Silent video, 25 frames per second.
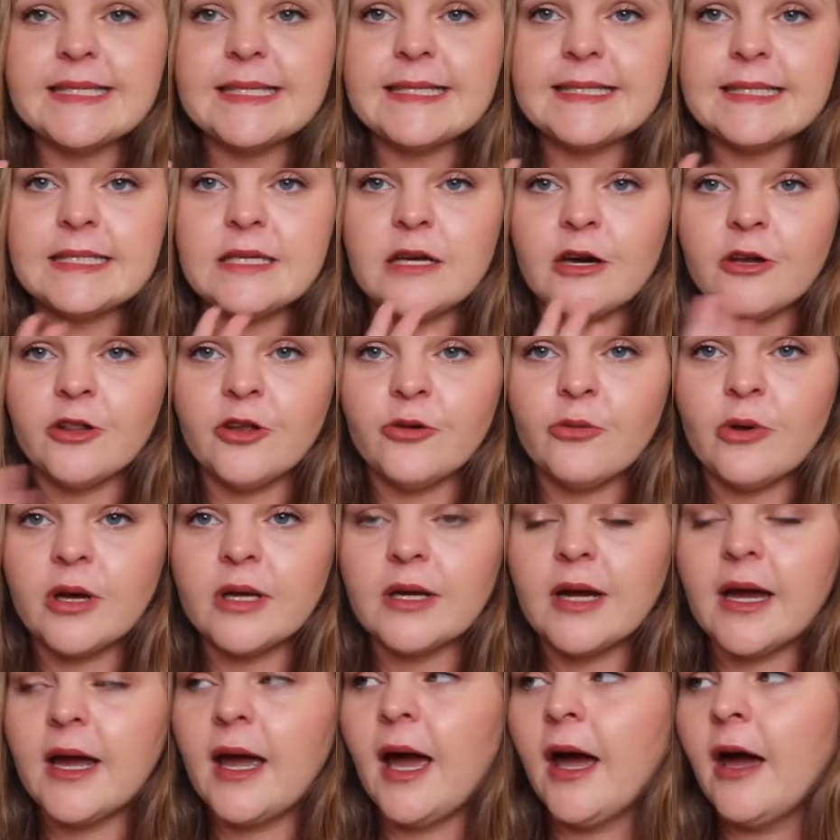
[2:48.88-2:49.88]
is the other one
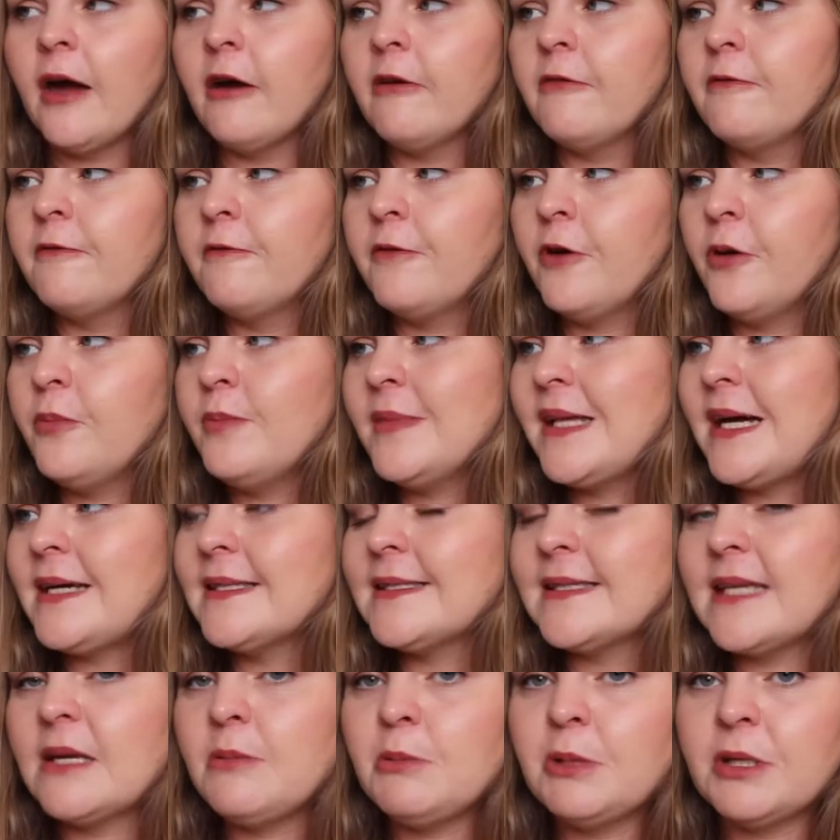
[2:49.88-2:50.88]
I have from that
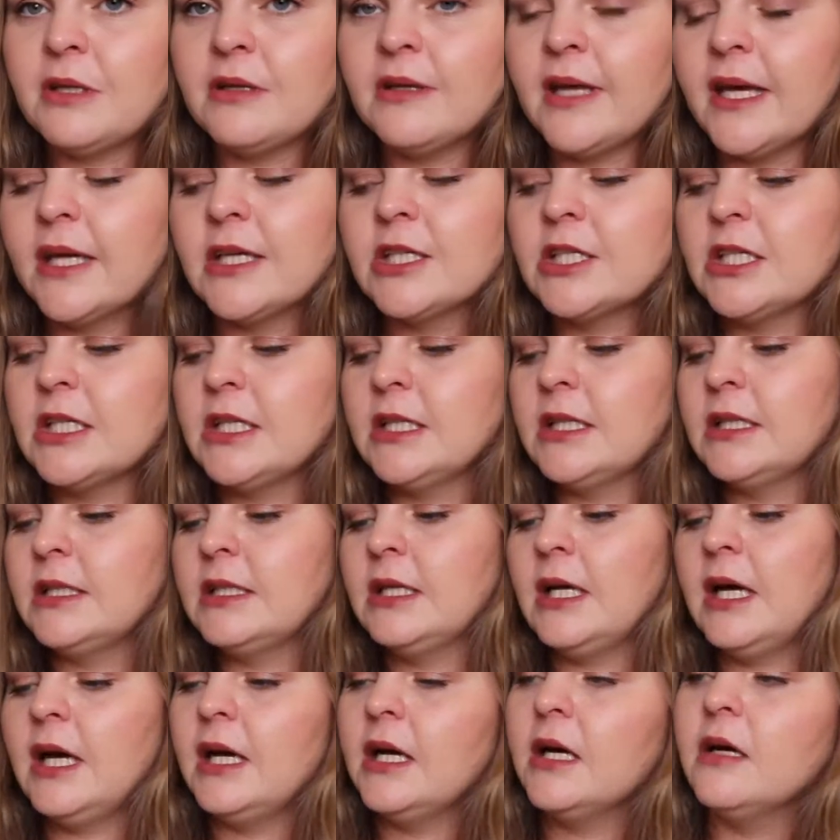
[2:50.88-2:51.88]
same collection,
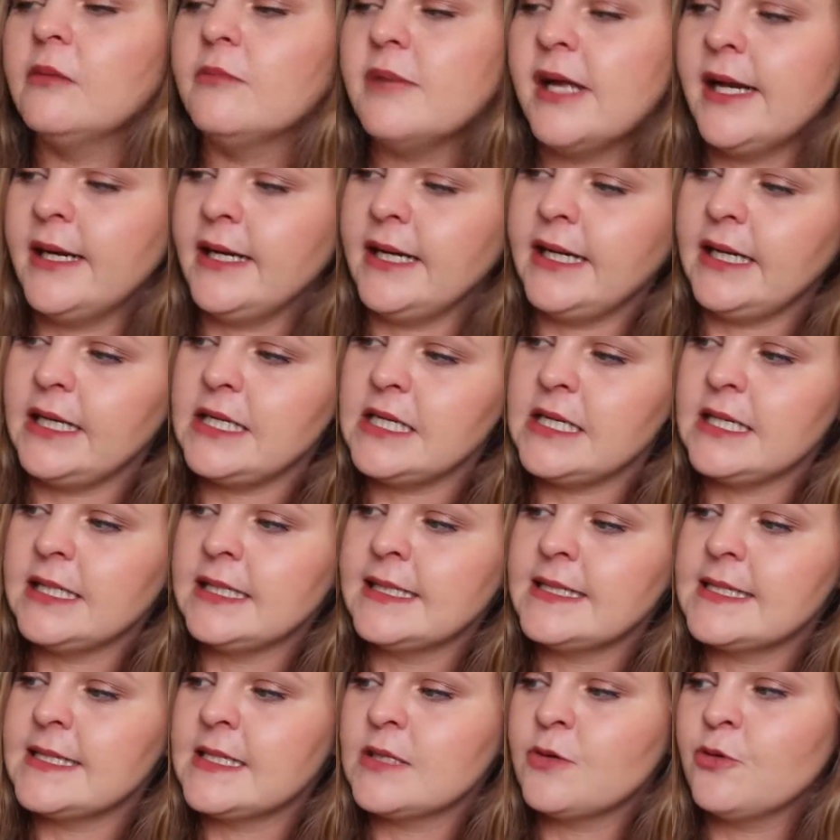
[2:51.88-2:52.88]
and it
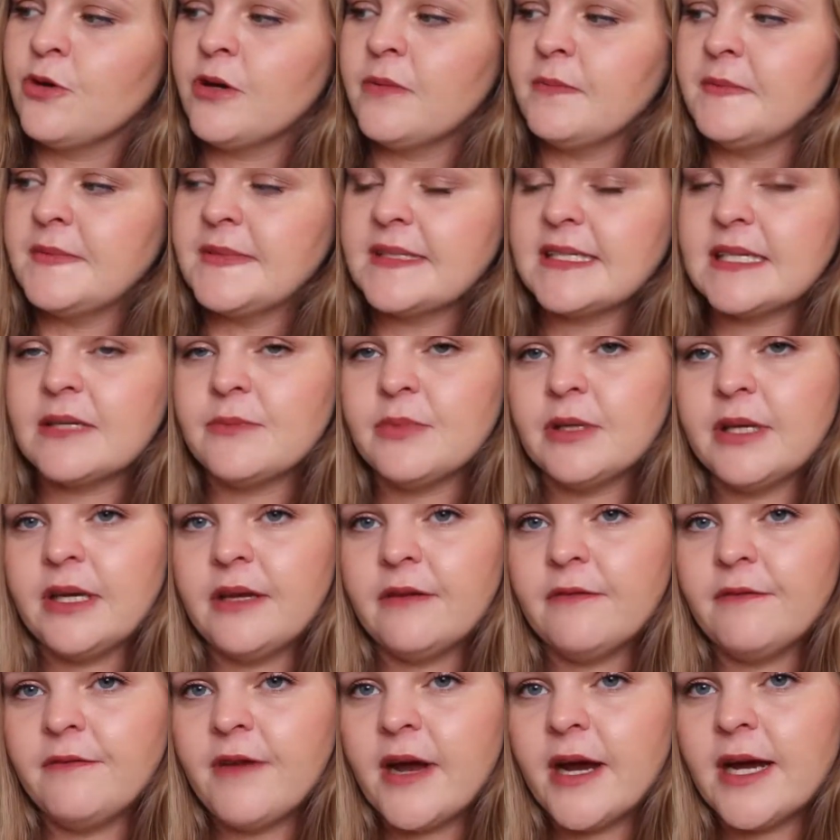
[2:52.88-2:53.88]
is Grimm's
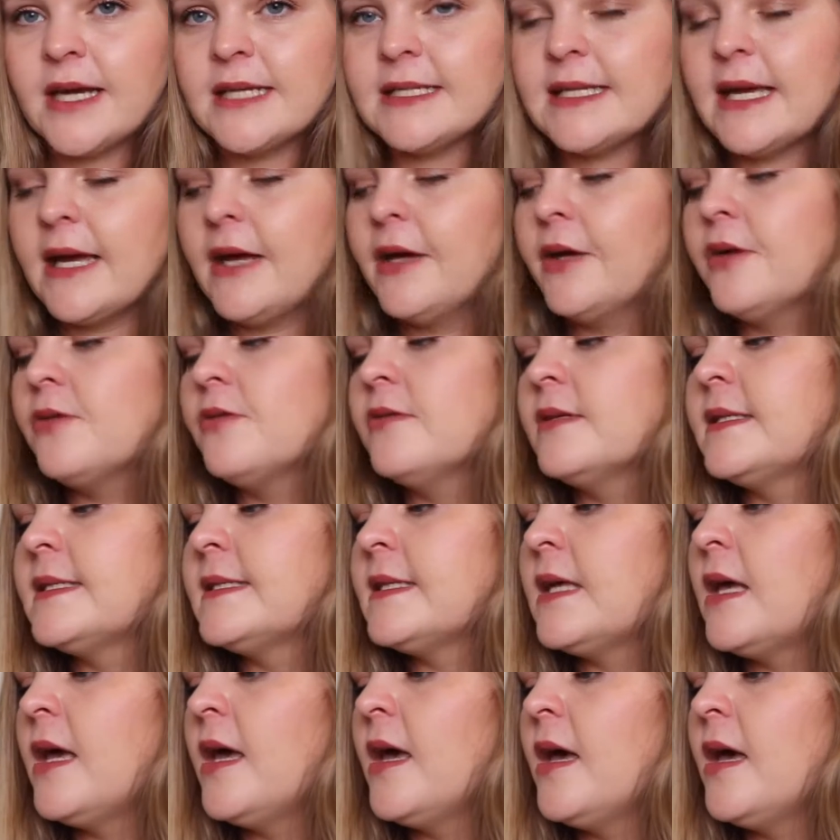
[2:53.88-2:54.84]
Complete Fairy Tales.